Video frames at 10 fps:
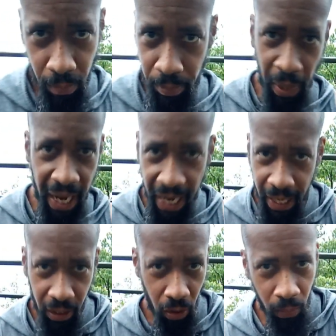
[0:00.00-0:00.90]
or
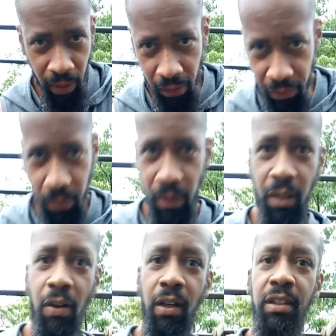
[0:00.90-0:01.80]
paid or whatever you
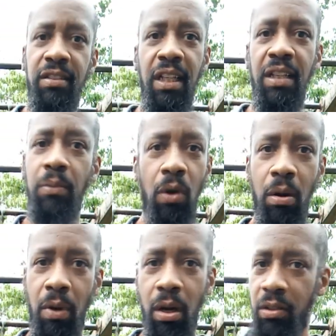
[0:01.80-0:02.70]
want to call it to save
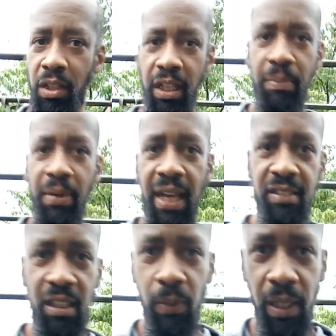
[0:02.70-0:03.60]
Walmart. You can get
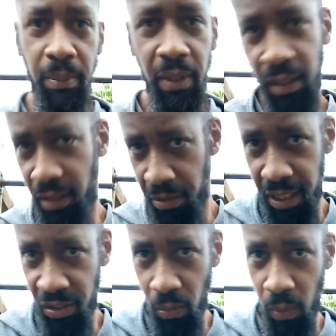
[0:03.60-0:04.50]
bands anywhere, but
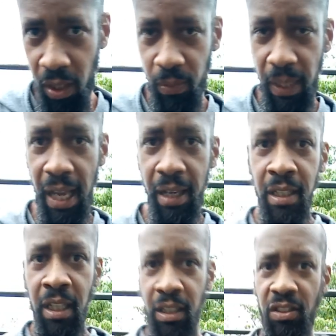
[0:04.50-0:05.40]
these are the ones we got.
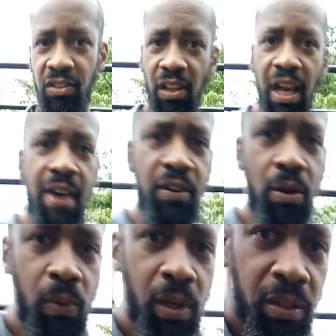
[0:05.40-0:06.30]
This is a
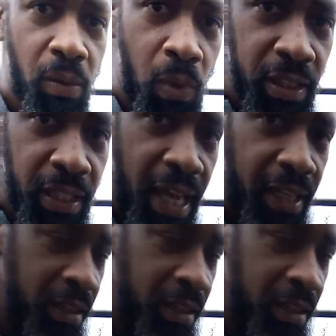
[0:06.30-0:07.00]
heavier one, the one that